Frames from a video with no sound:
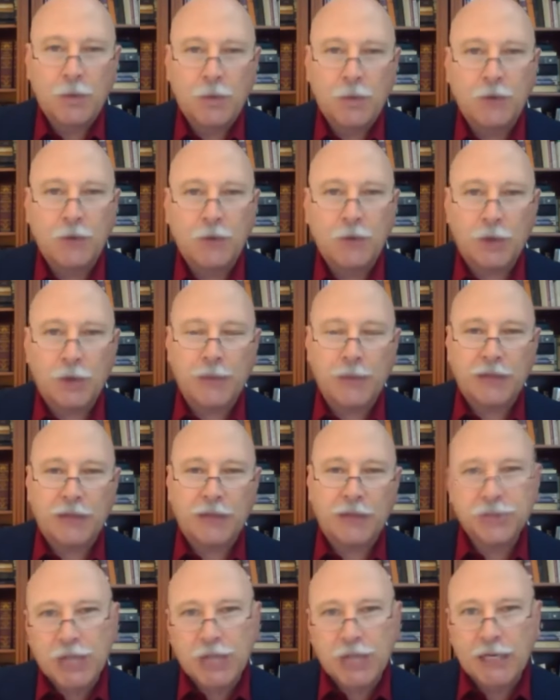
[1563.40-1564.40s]
We talked
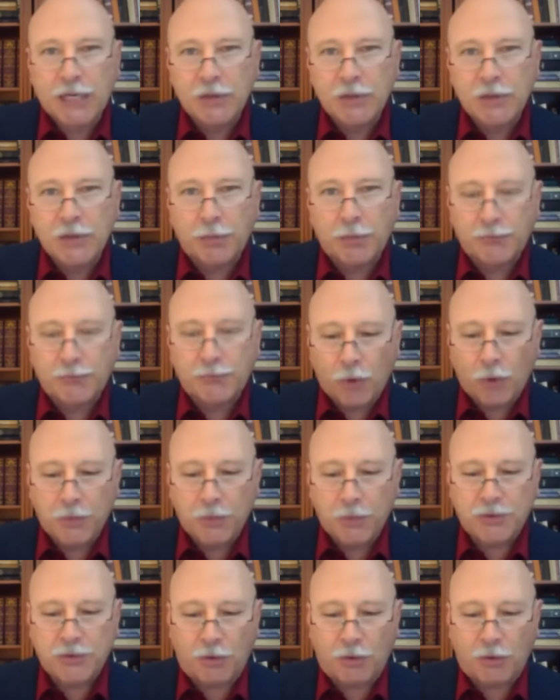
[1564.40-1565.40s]
about checking the
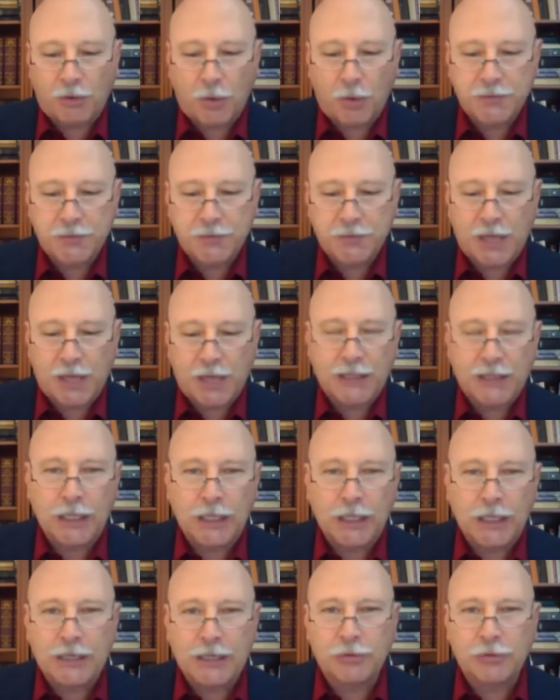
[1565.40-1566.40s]
performance of our website,
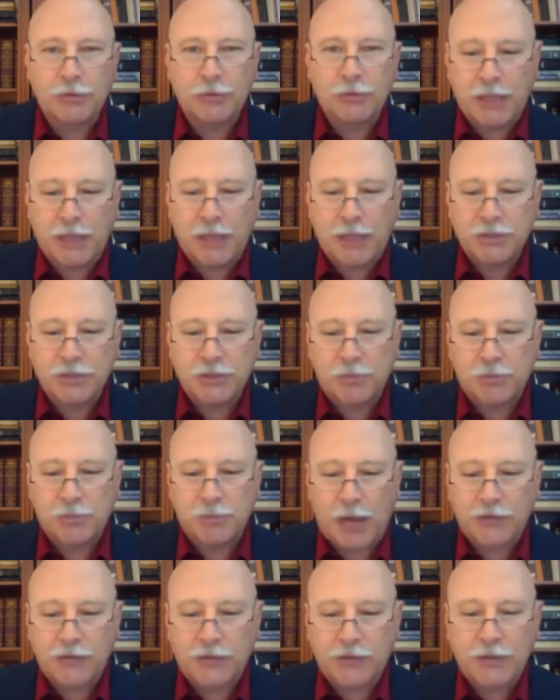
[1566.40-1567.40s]
clicking through the pages,
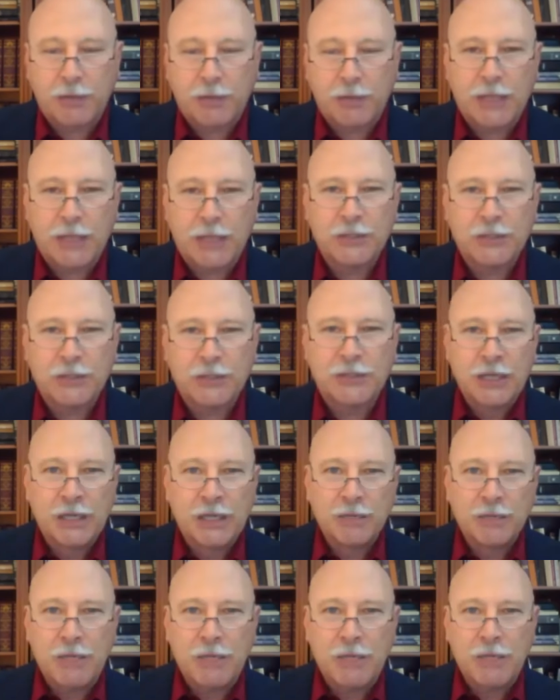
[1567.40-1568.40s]
browsing the pages,
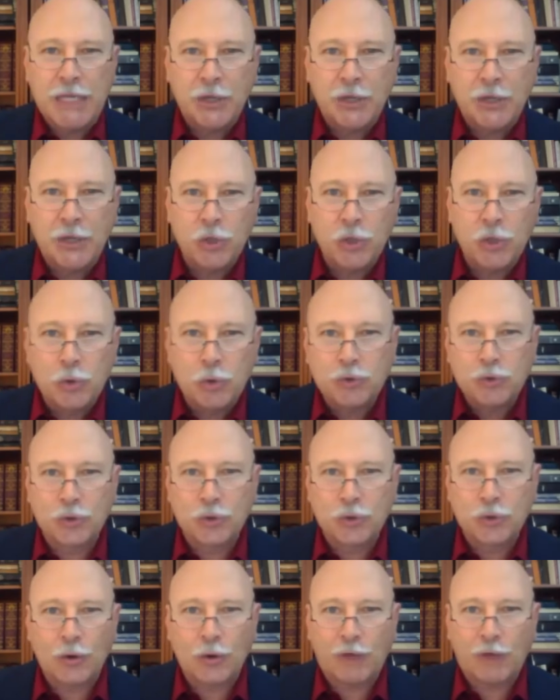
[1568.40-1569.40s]
being a
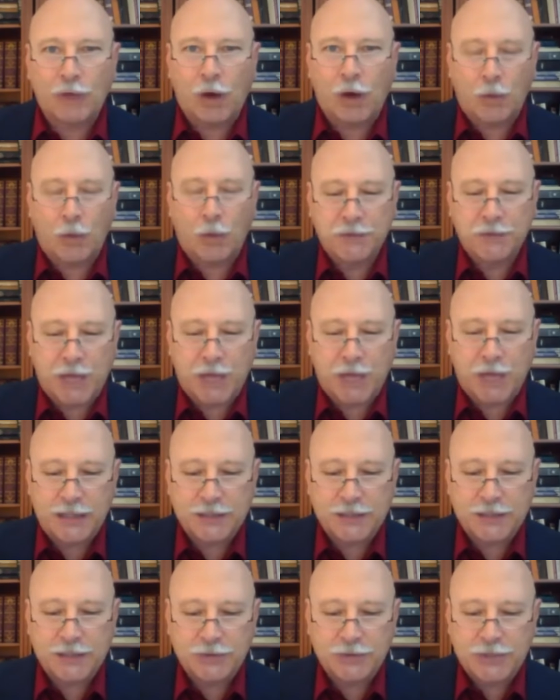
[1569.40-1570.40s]
user of our
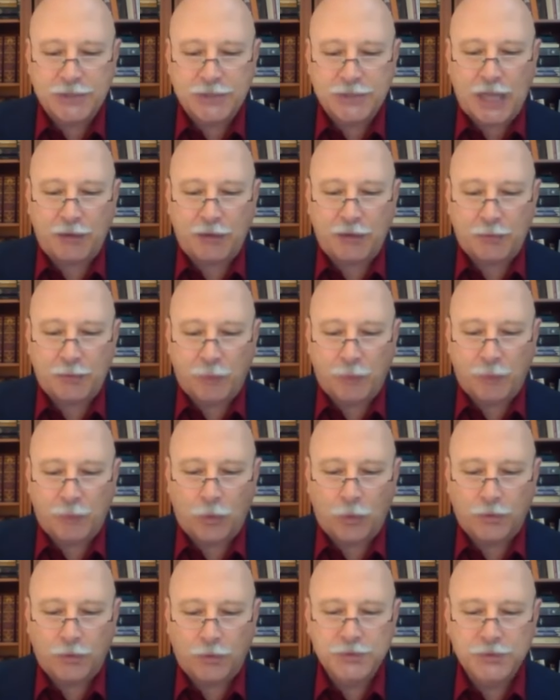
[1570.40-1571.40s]
website to see how it
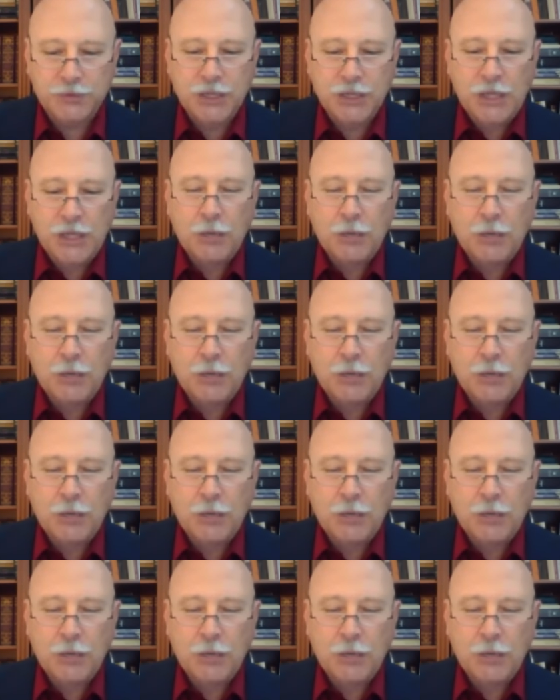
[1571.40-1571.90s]
performs.